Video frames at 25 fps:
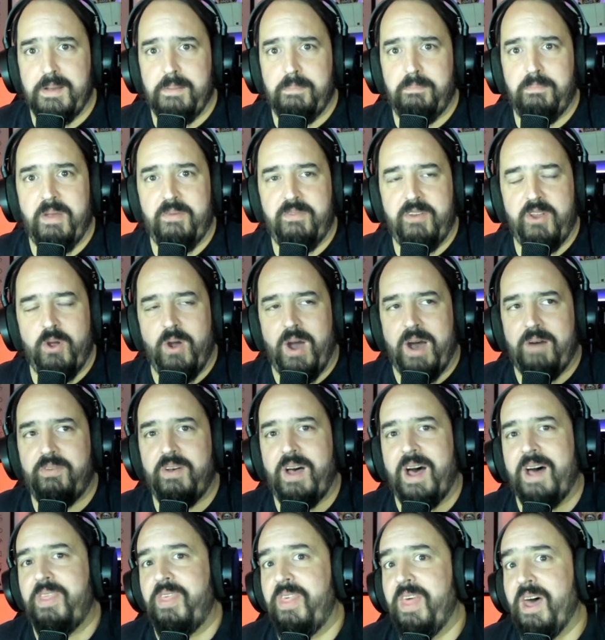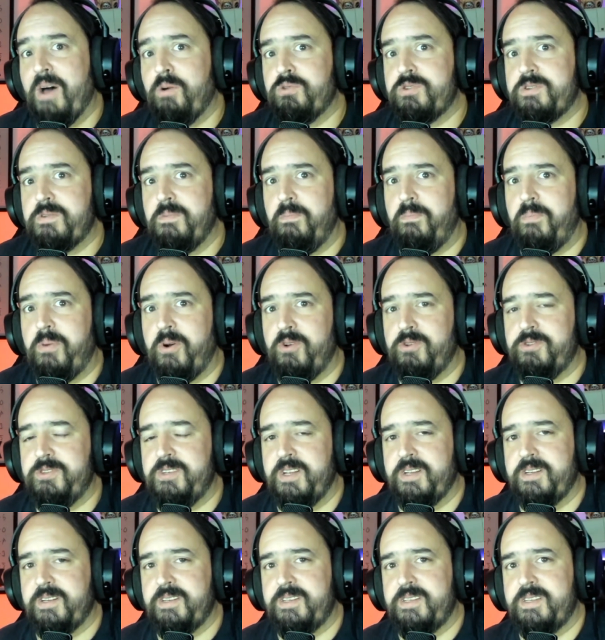maybe you have 1,000
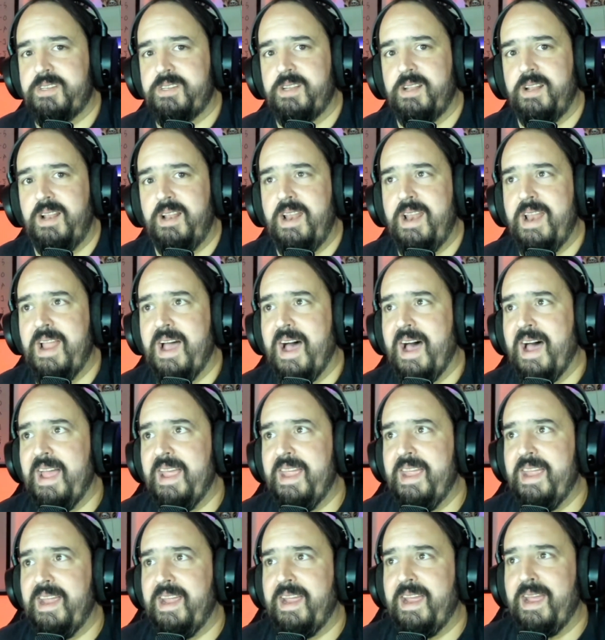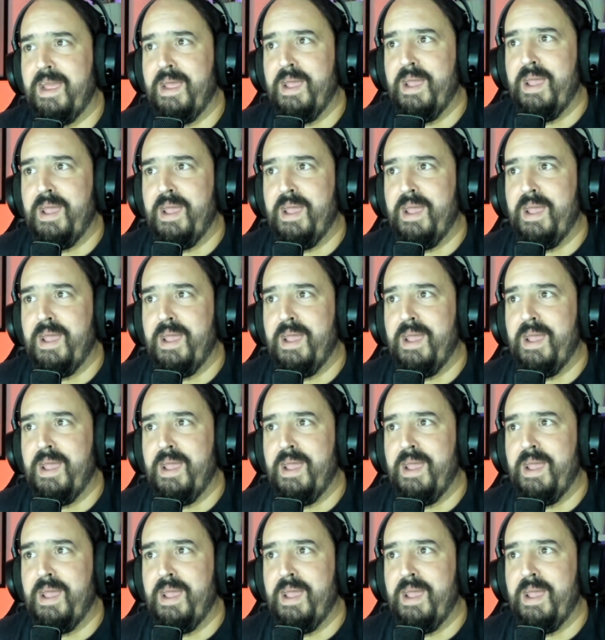projects, like